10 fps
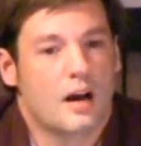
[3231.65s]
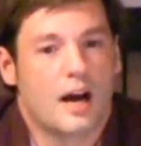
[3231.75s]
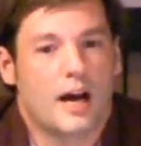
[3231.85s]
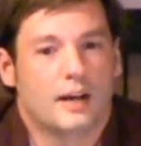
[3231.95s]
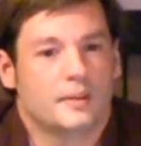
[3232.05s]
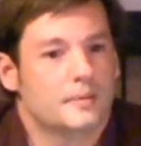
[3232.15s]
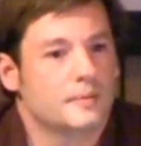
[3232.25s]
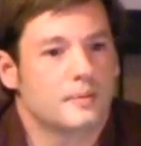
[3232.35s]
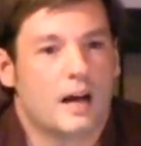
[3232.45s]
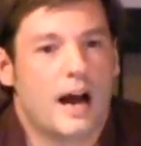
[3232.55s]
Uh,
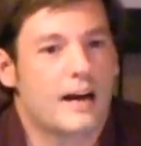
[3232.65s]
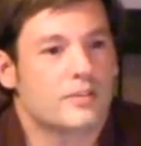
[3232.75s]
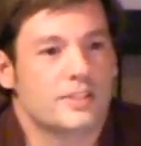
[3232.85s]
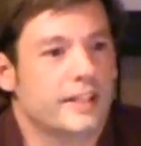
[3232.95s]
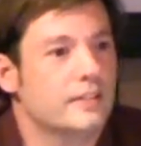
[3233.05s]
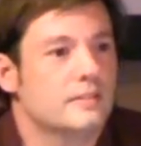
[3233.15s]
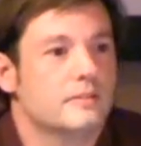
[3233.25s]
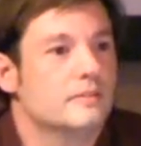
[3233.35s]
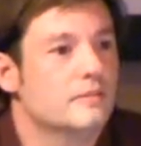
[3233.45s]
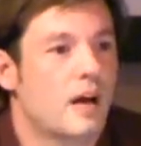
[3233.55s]
I don't see it.
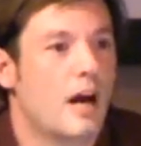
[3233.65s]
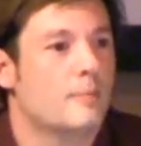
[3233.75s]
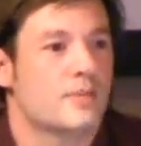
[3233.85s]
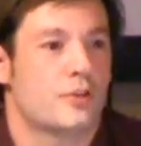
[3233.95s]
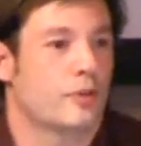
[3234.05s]
Um,